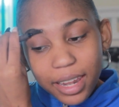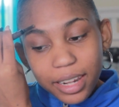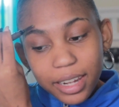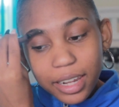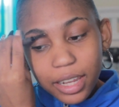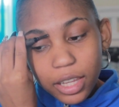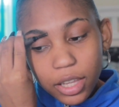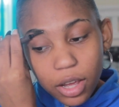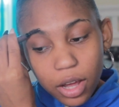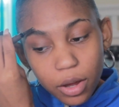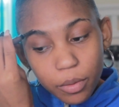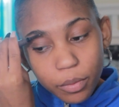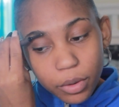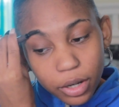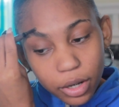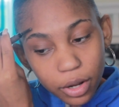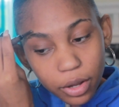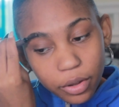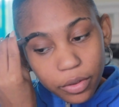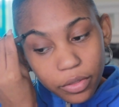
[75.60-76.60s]
then y'all would
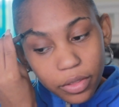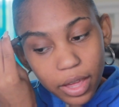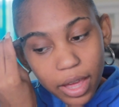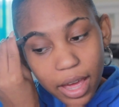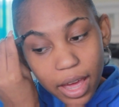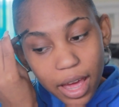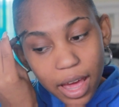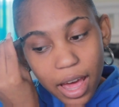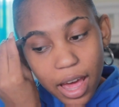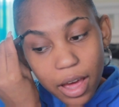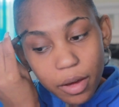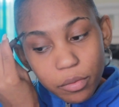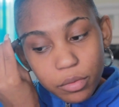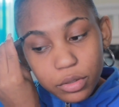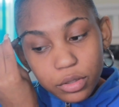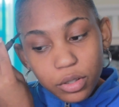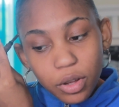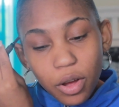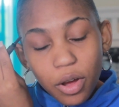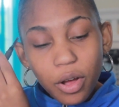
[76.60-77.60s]
know that I
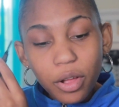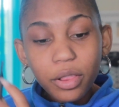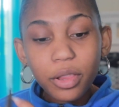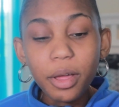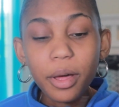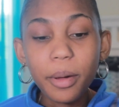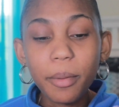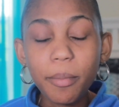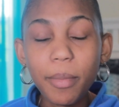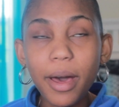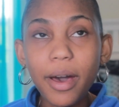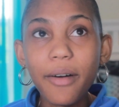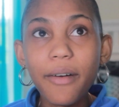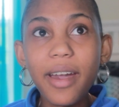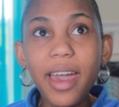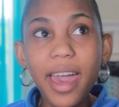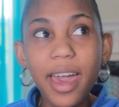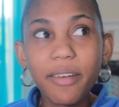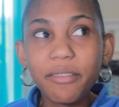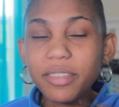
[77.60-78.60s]
was all about
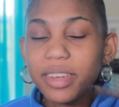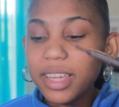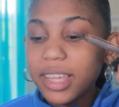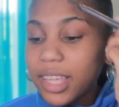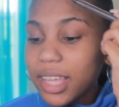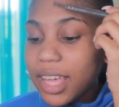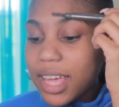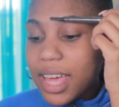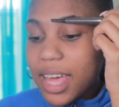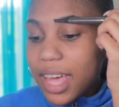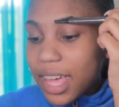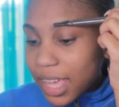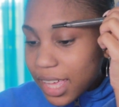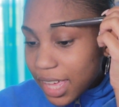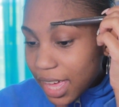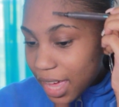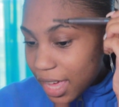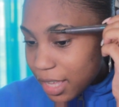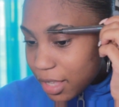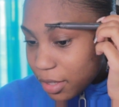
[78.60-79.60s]
having
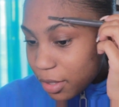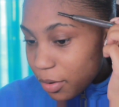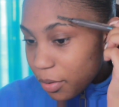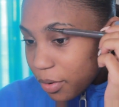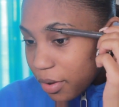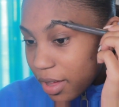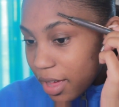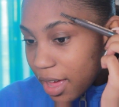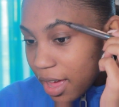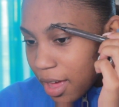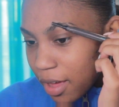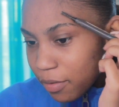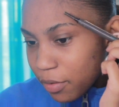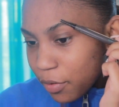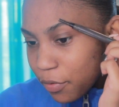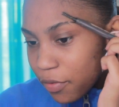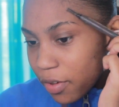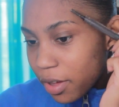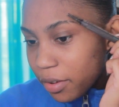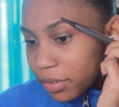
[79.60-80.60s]
caked on heavy
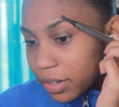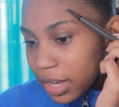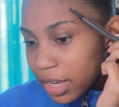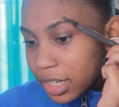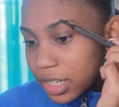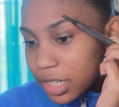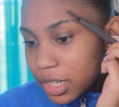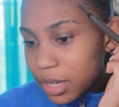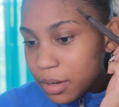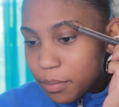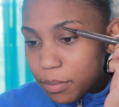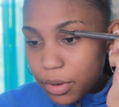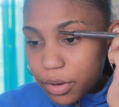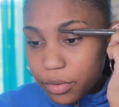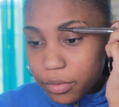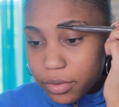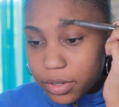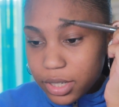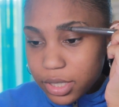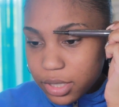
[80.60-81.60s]
foundation,
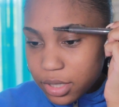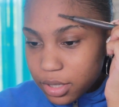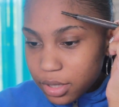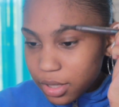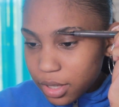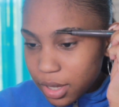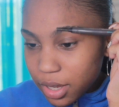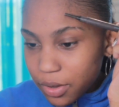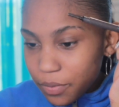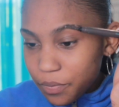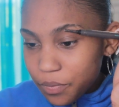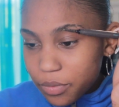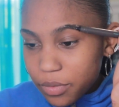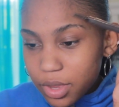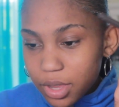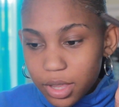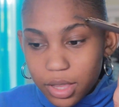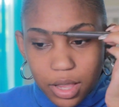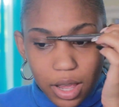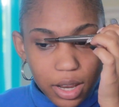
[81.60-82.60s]
but recently,
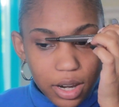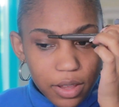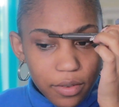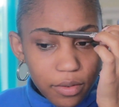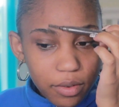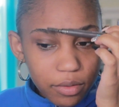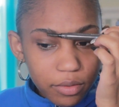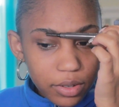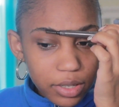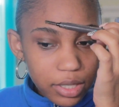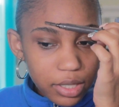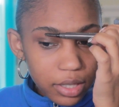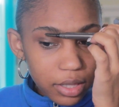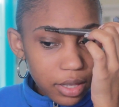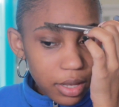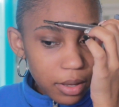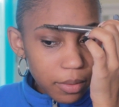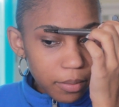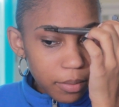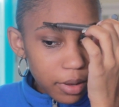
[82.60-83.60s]
not even
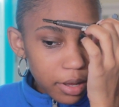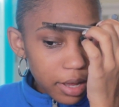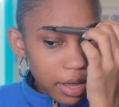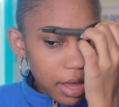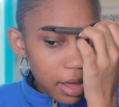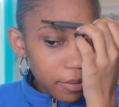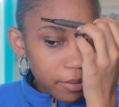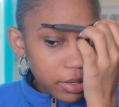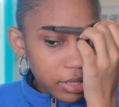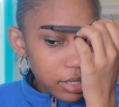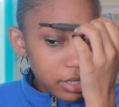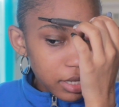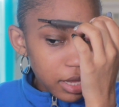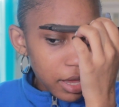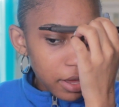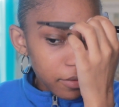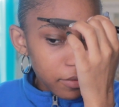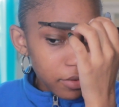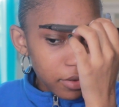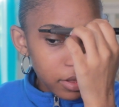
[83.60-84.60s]
recently, but I would
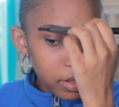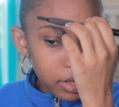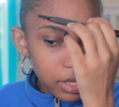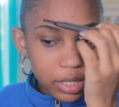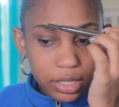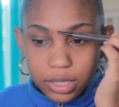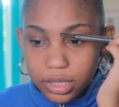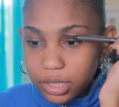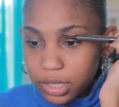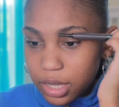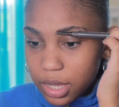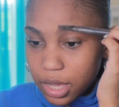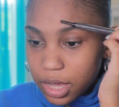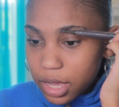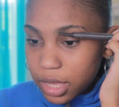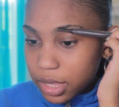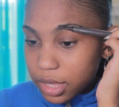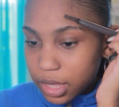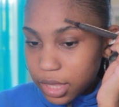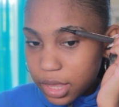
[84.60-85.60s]
say for at least
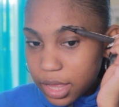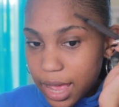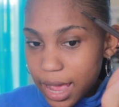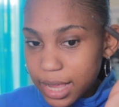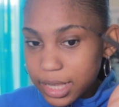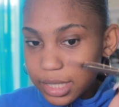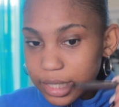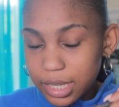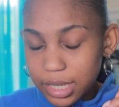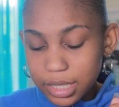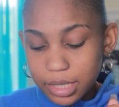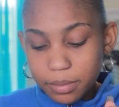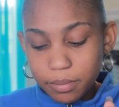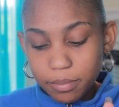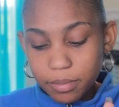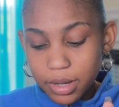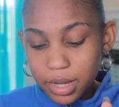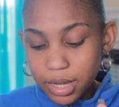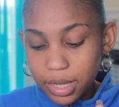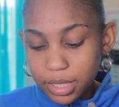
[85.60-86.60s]
the last 6
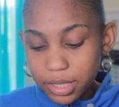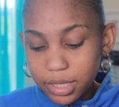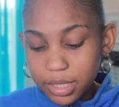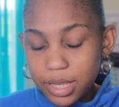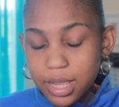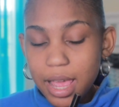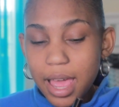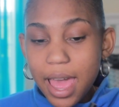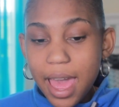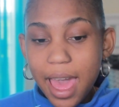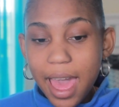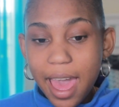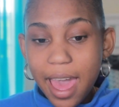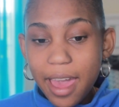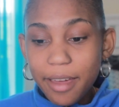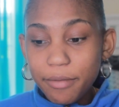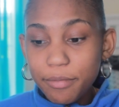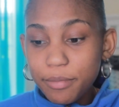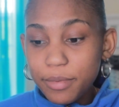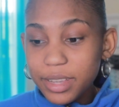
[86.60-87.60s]
months,
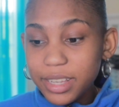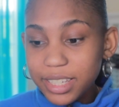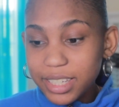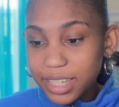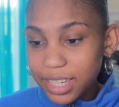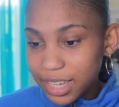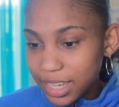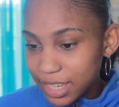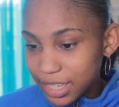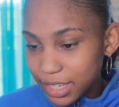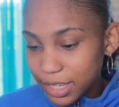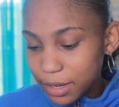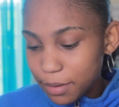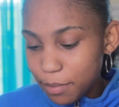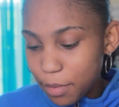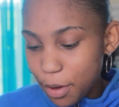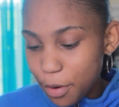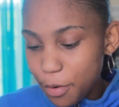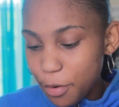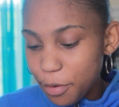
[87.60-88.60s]
I've been changing
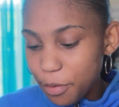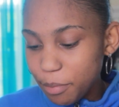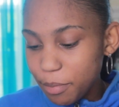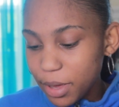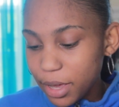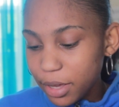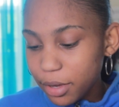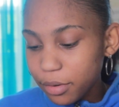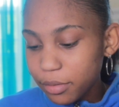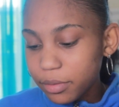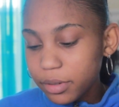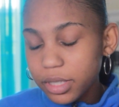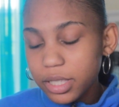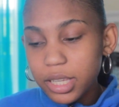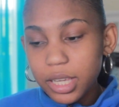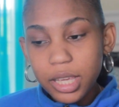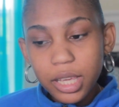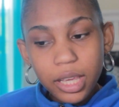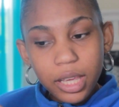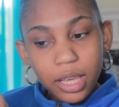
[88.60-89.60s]
my whole makeup
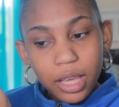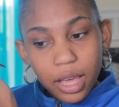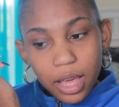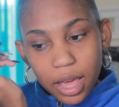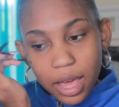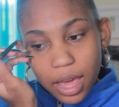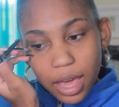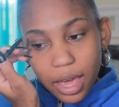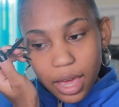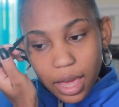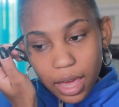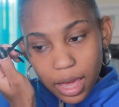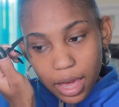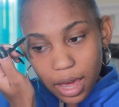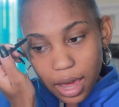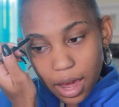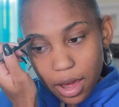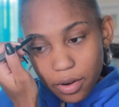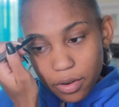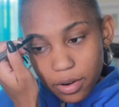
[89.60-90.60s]
routine, and
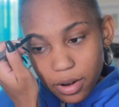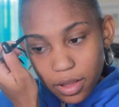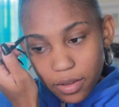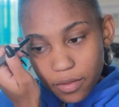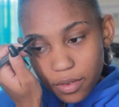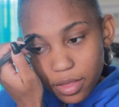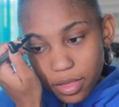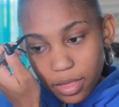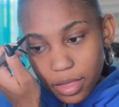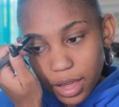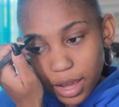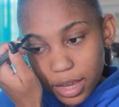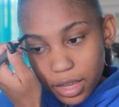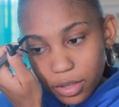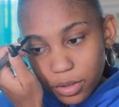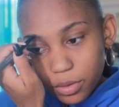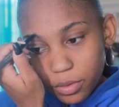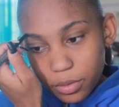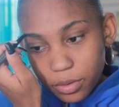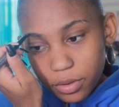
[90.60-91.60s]
I don't even
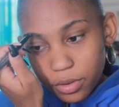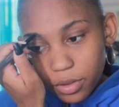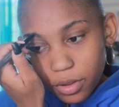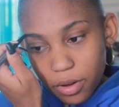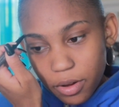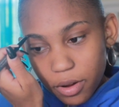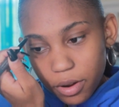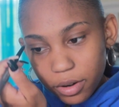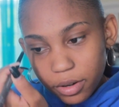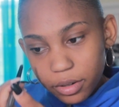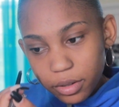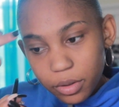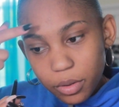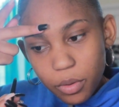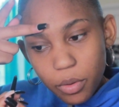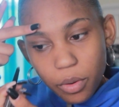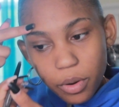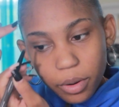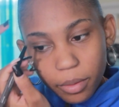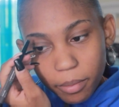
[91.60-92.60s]
like doing the
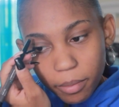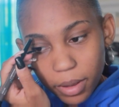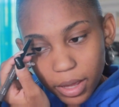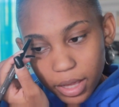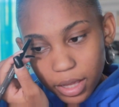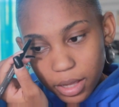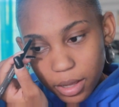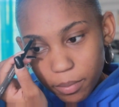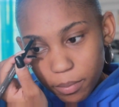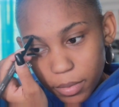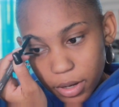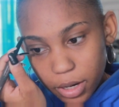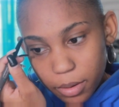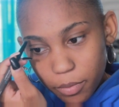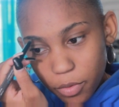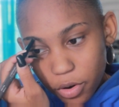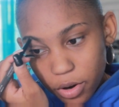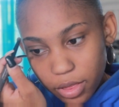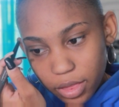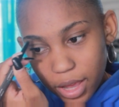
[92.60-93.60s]
hardcore makeup
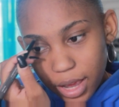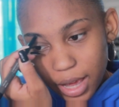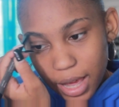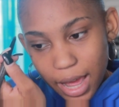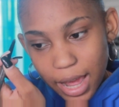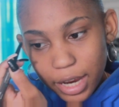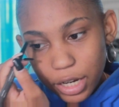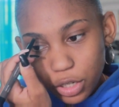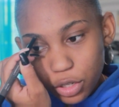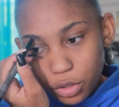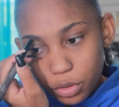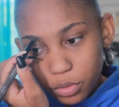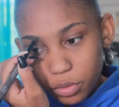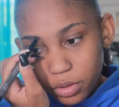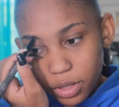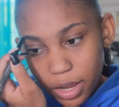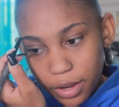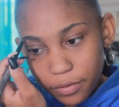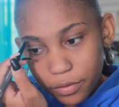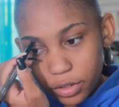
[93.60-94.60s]
anymore. Like I do,
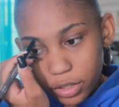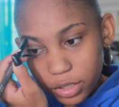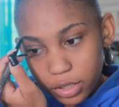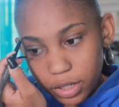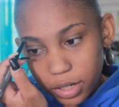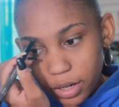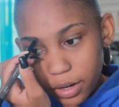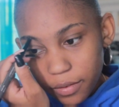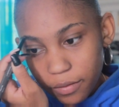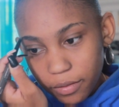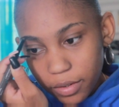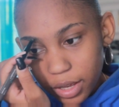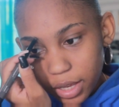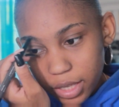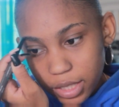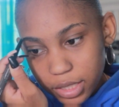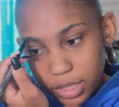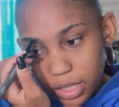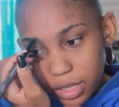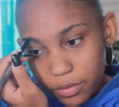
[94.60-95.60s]
like for certain
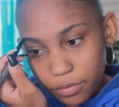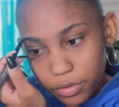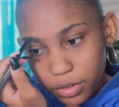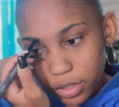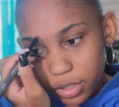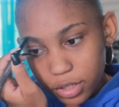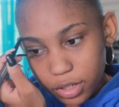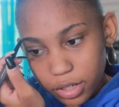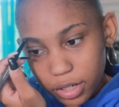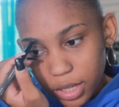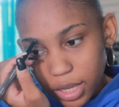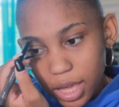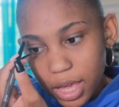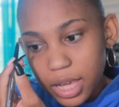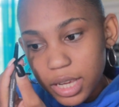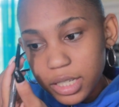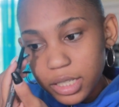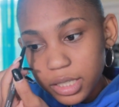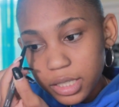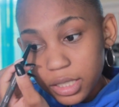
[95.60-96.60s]
events and for certain
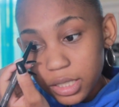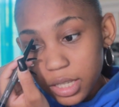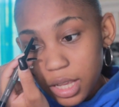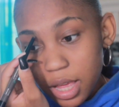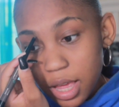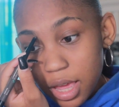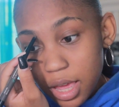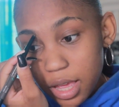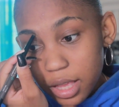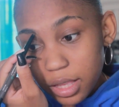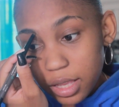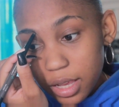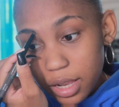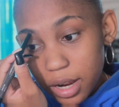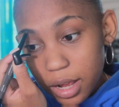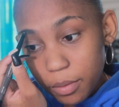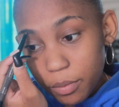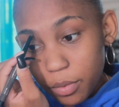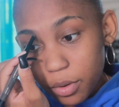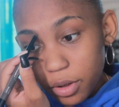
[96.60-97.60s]
occasions, then
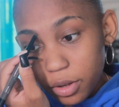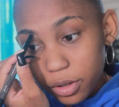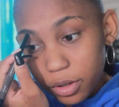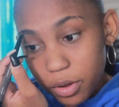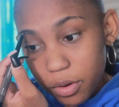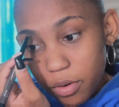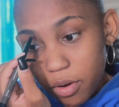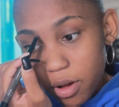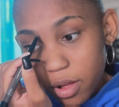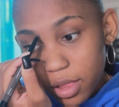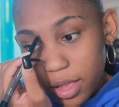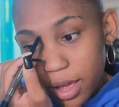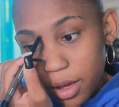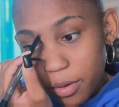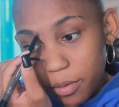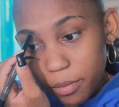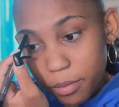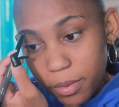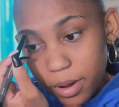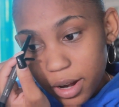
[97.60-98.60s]
I will go all
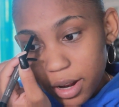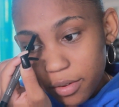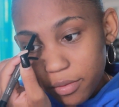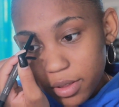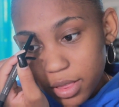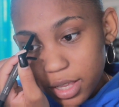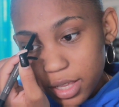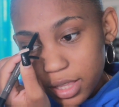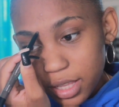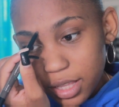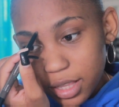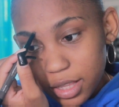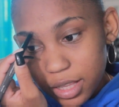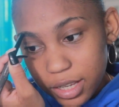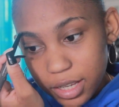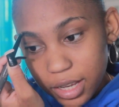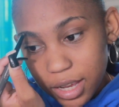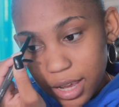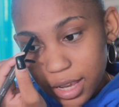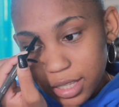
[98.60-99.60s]
out, but I really think
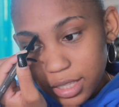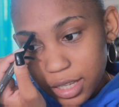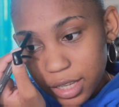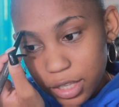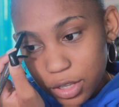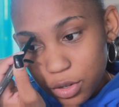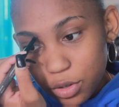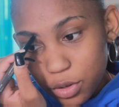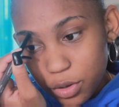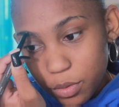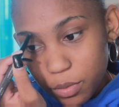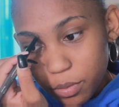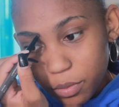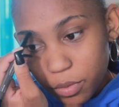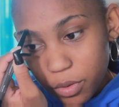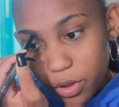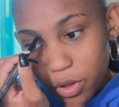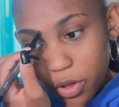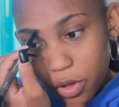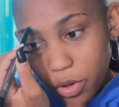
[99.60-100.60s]
that has something to do
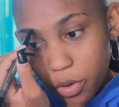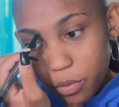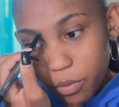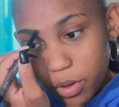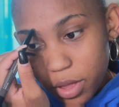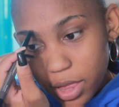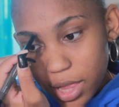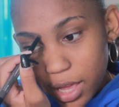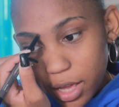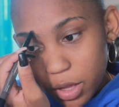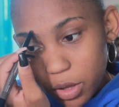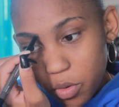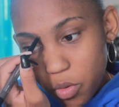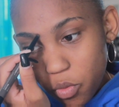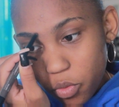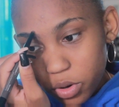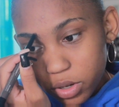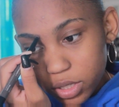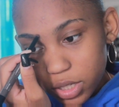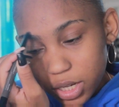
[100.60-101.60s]
with like
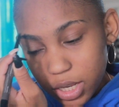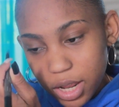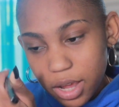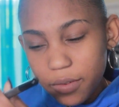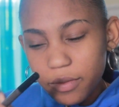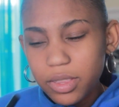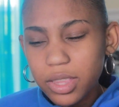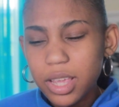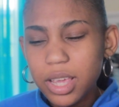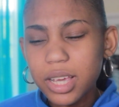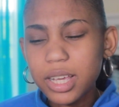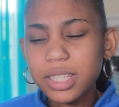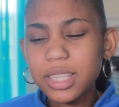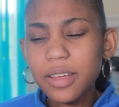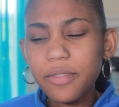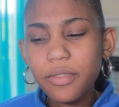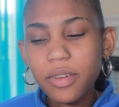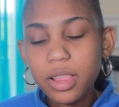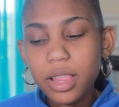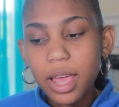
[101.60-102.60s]
quarantine and everything, because
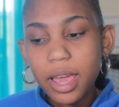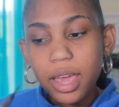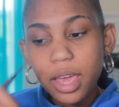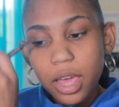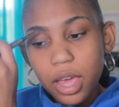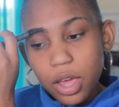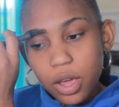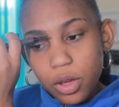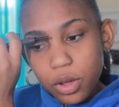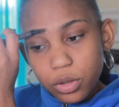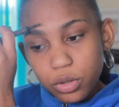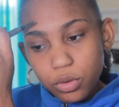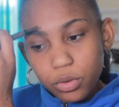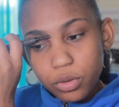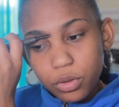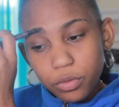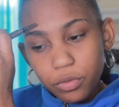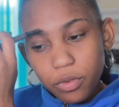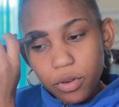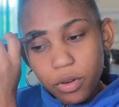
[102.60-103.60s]
I feel like
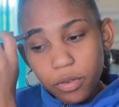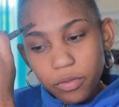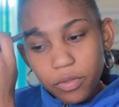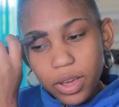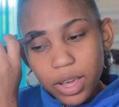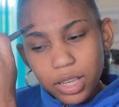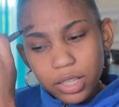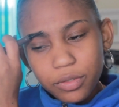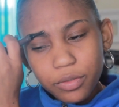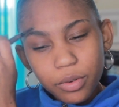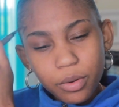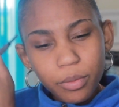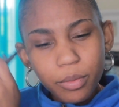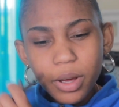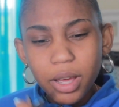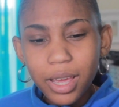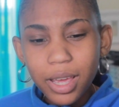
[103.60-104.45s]
doing a full face for